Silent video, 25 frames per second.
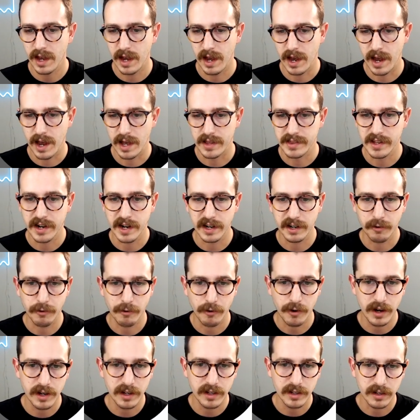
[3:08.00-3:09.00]
And then I
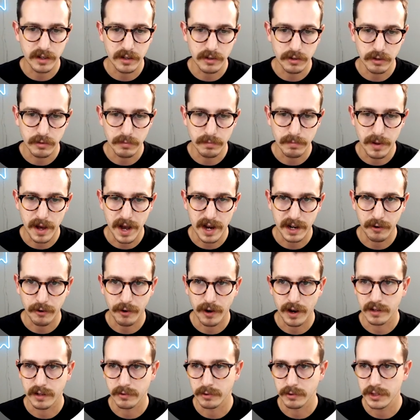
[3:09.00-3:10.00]
created a new
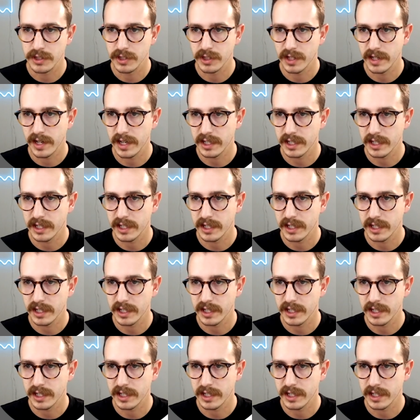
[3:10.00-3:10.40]
background, which you can